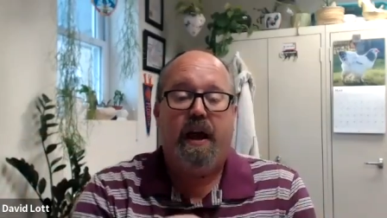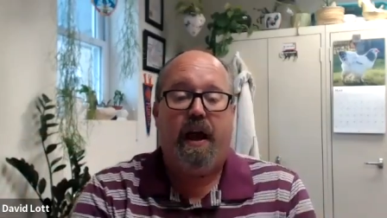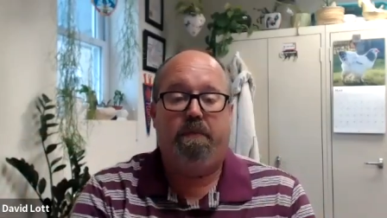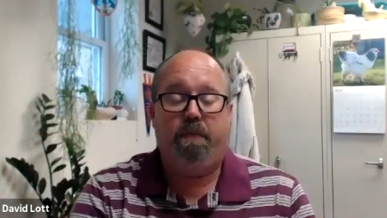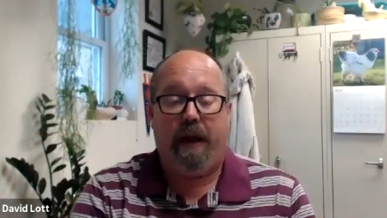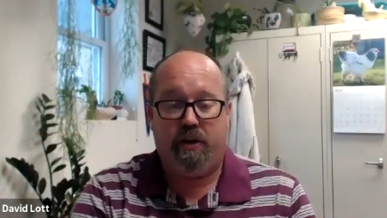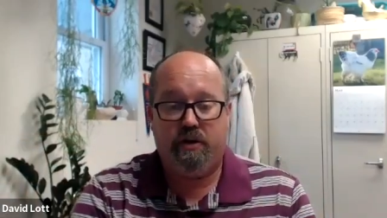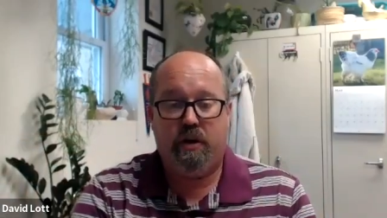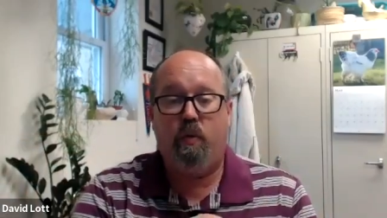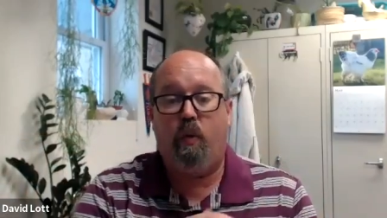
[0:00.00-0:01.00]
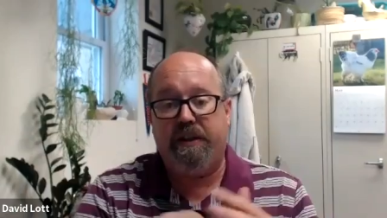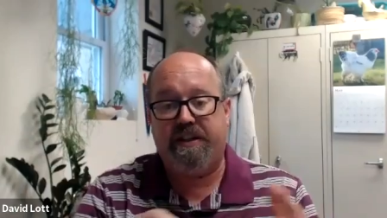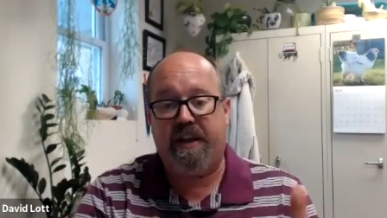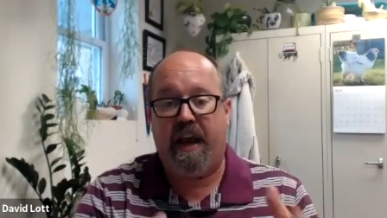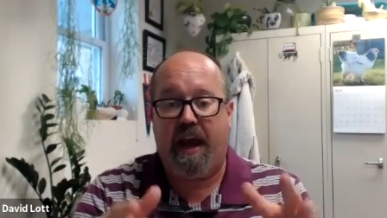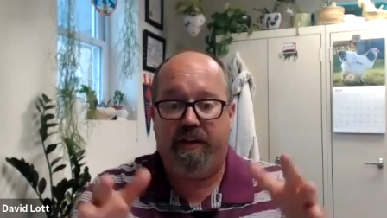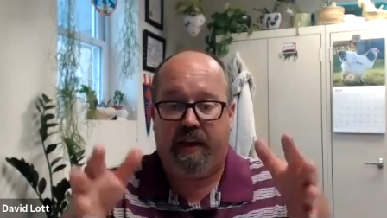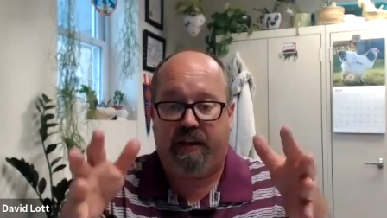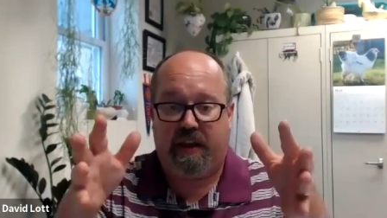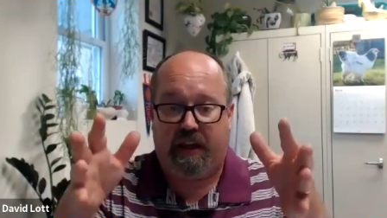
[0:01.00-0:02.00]
and make sure once again
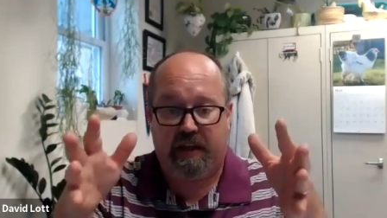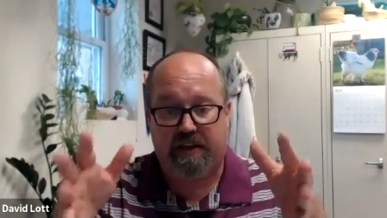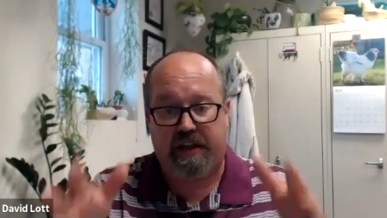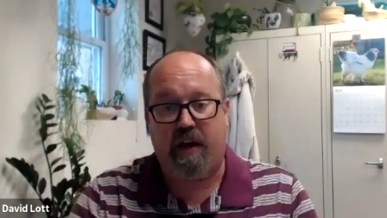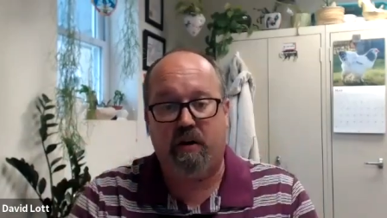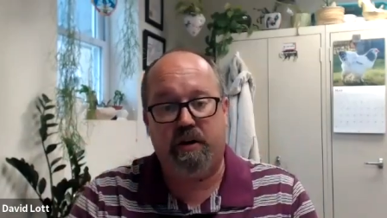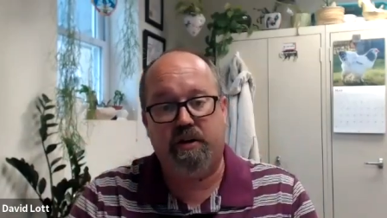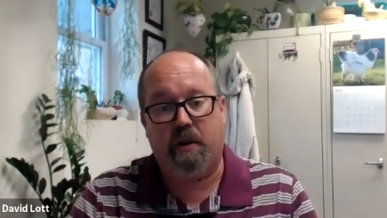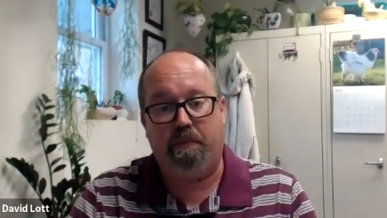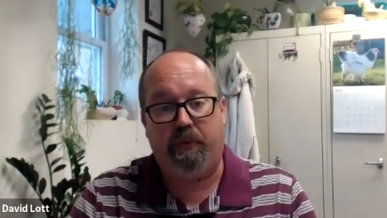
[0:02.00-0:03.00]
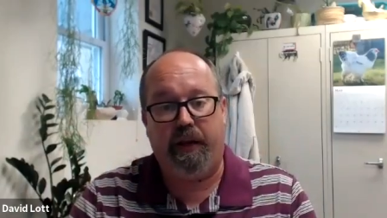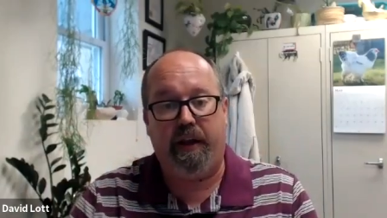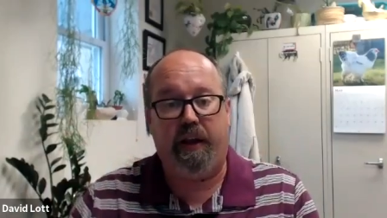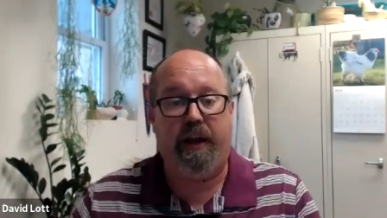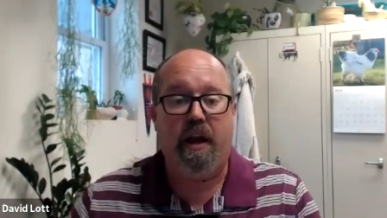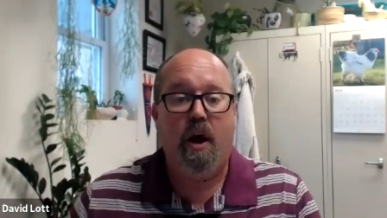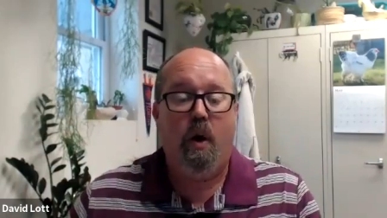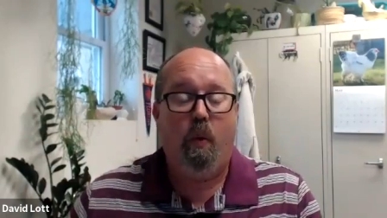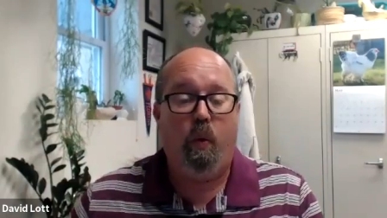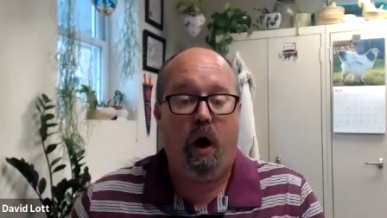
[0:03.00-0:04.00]
that the container is completely
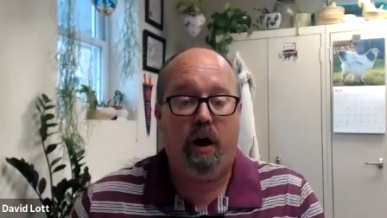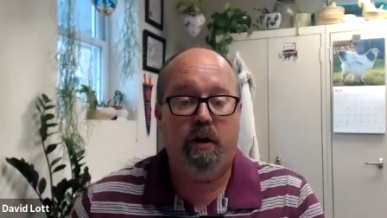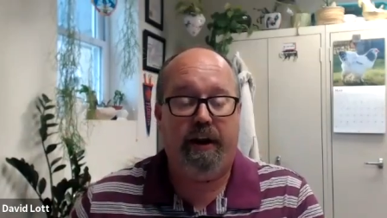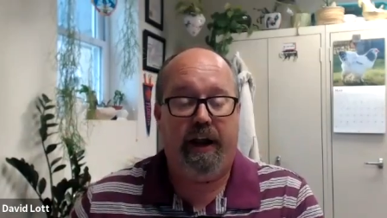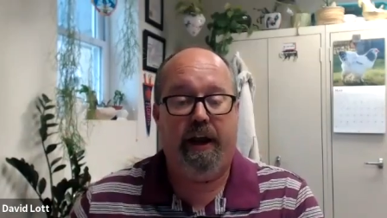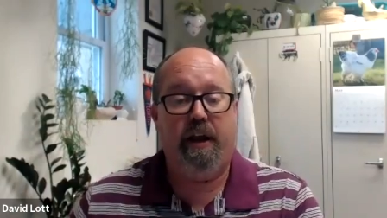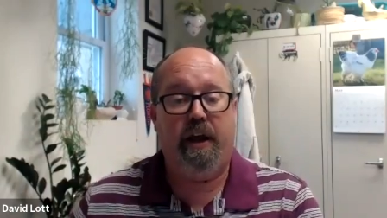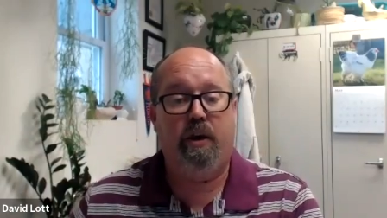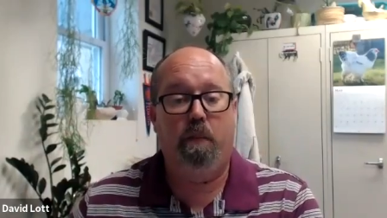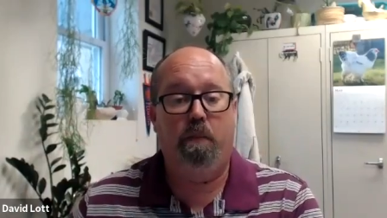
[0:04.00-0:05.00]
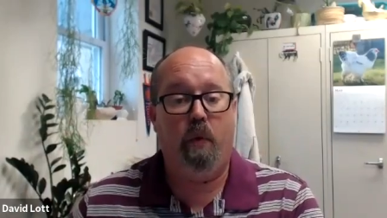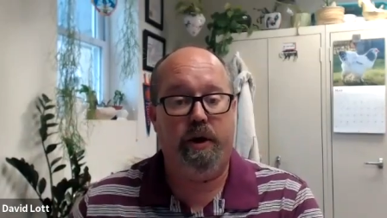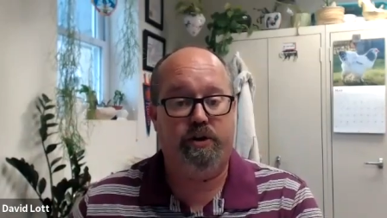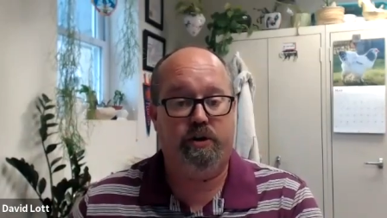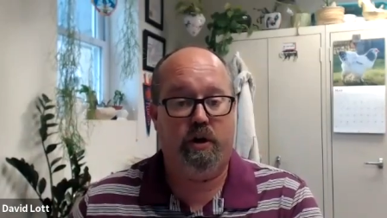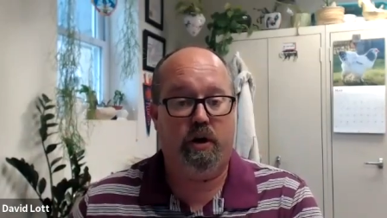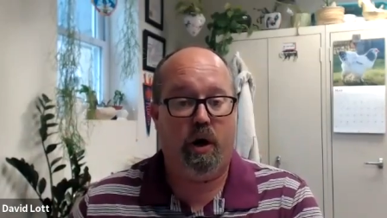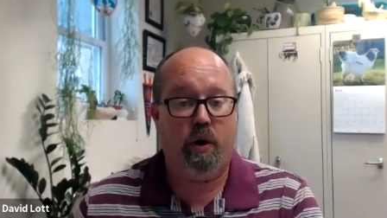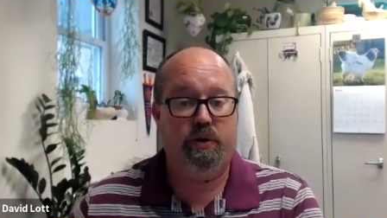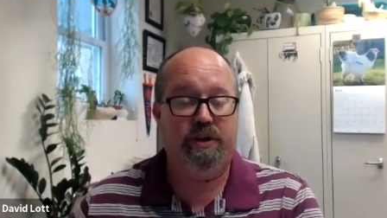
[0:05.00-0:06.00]
watered in and the moisture
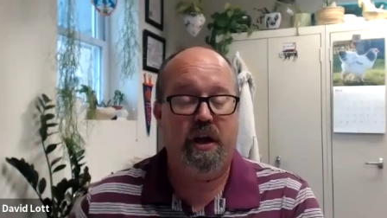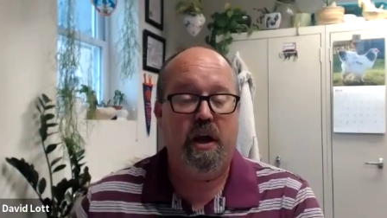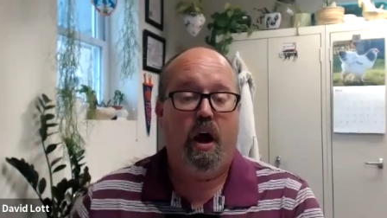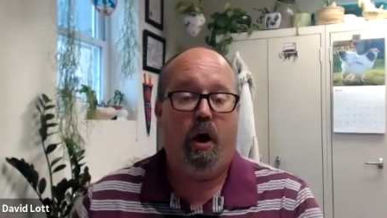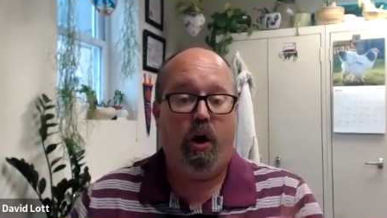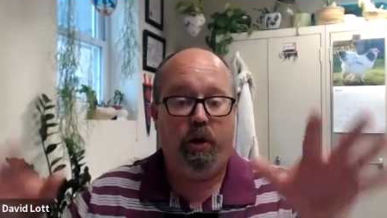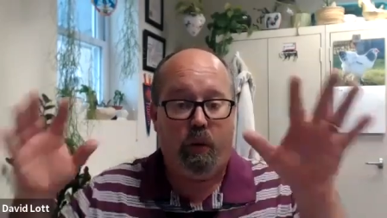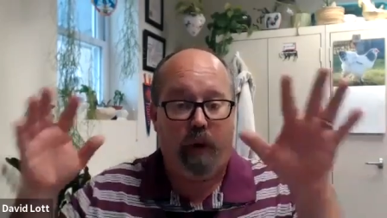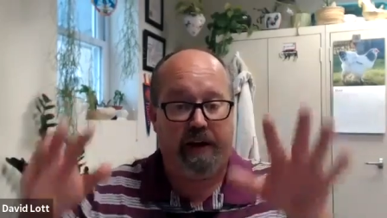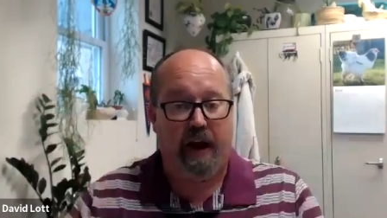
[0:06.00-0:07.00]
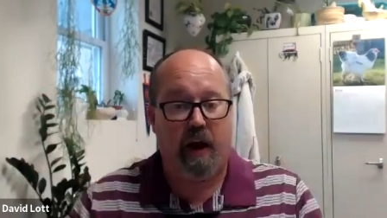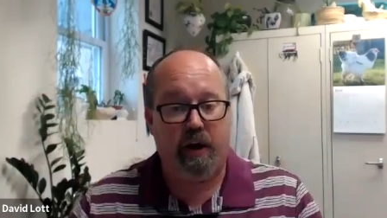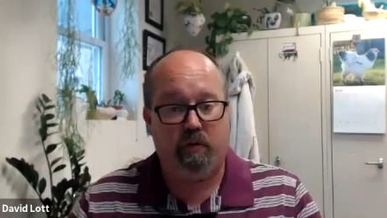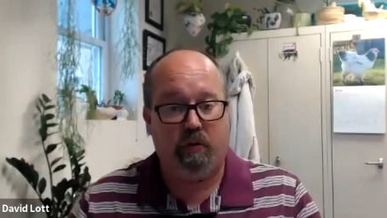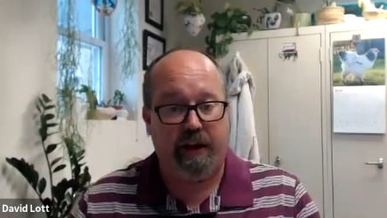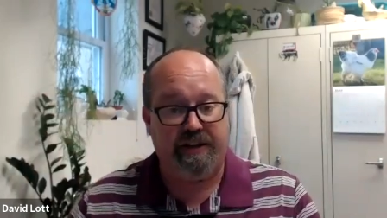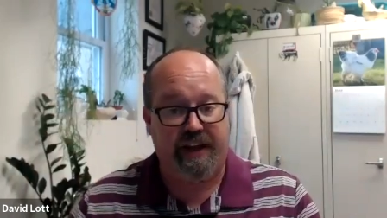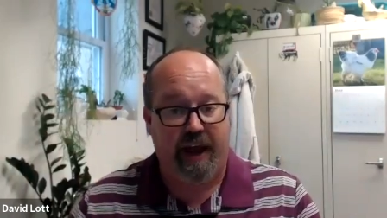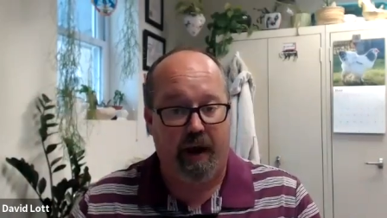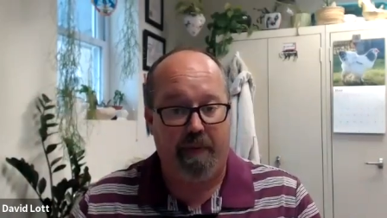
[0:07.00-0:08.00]
goes all the way down and runs
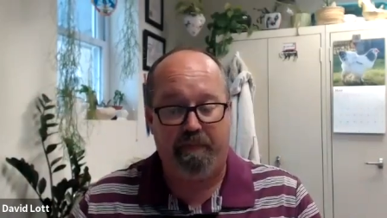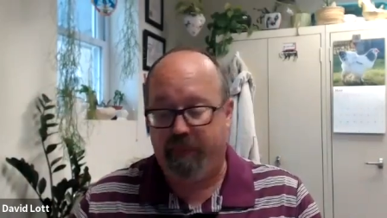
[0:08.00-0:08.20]
out.